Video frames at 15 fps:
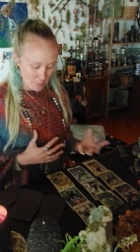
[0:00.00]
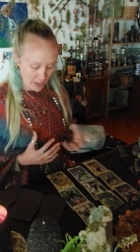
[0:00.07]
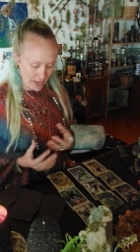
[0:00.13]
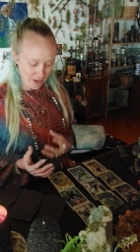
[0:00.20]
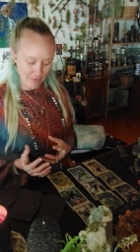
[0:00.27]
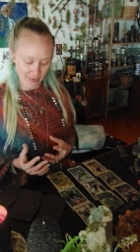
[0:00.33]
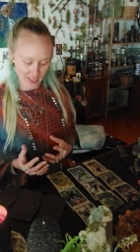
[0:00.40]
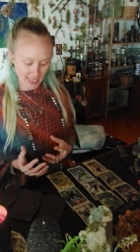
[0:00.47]
but
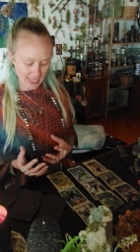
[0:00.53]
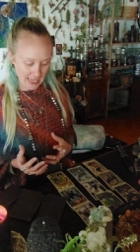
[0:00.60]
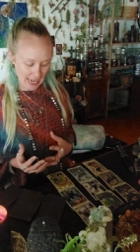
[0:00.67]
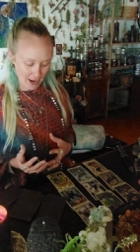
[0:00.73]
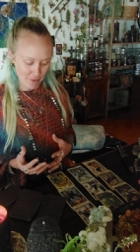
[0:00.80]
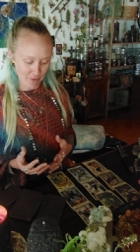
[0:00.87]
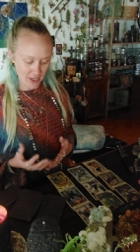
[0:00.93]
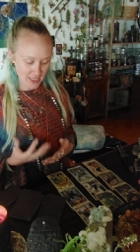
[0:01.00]
I feel like
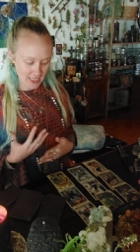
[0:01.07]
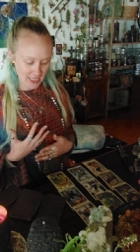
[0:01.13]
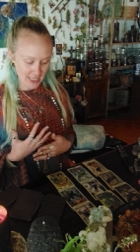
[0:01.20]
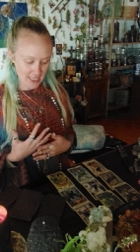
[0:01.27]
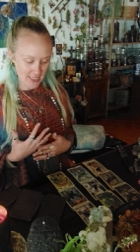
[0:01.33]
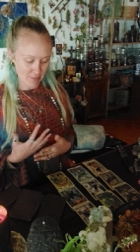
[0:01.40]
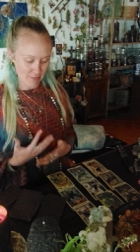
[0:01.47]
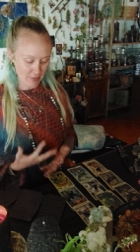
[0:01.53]
everything
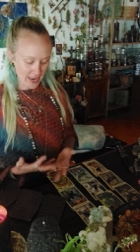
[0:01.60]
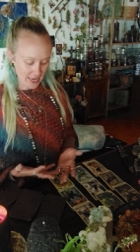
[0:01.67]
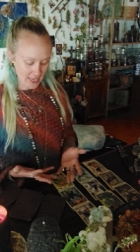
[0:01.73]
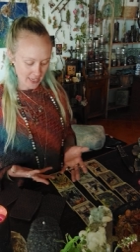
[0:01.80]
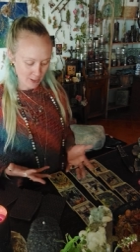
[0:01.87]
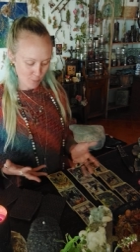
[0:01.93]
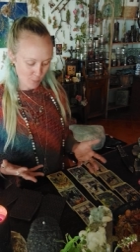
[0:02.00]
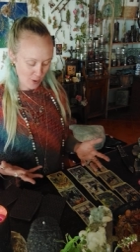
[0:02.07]
is
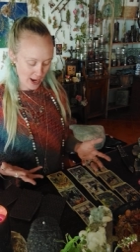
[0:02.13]
making